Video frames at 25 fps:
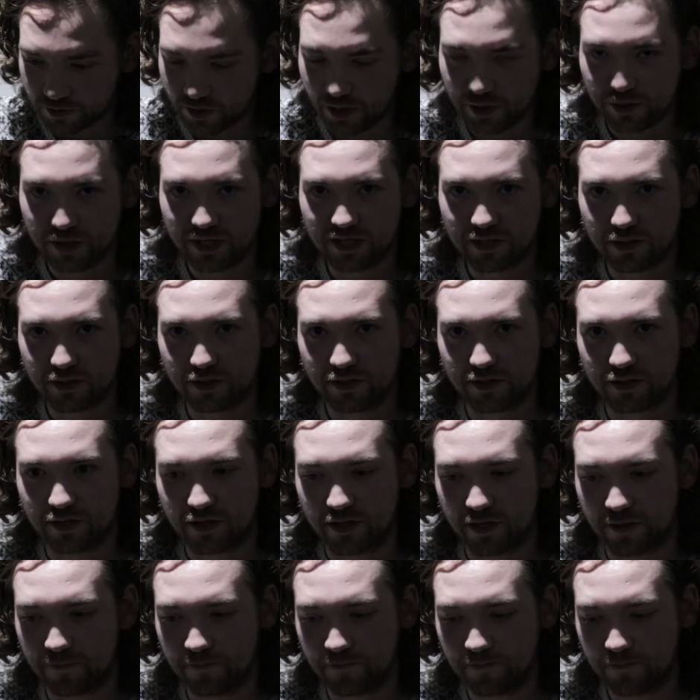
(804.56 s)
think that
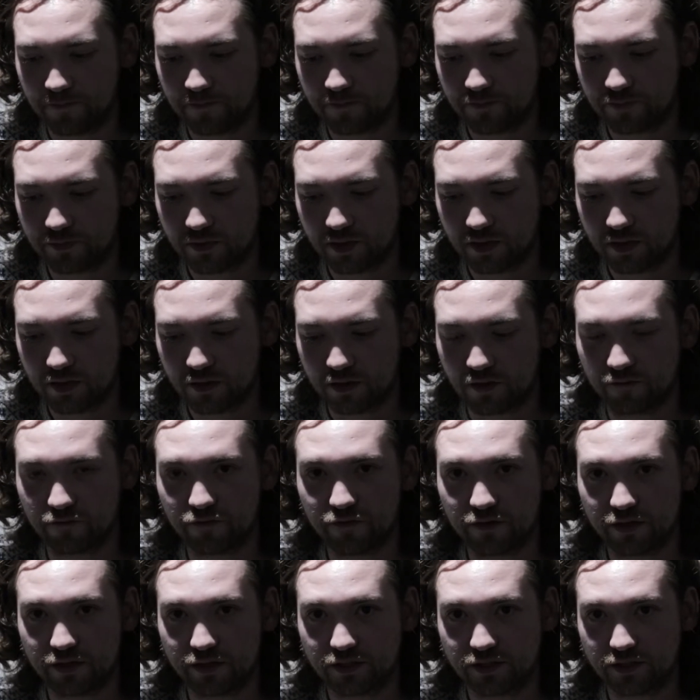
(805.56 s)
the
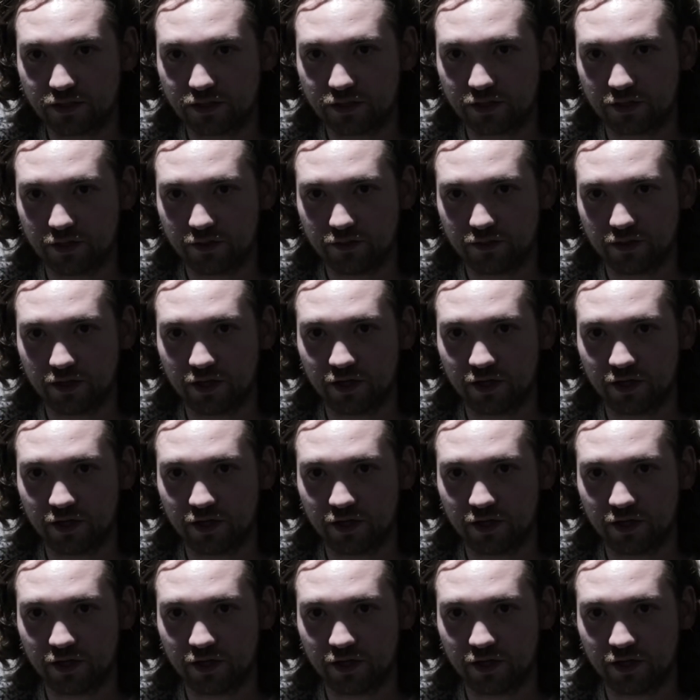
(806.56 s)
first two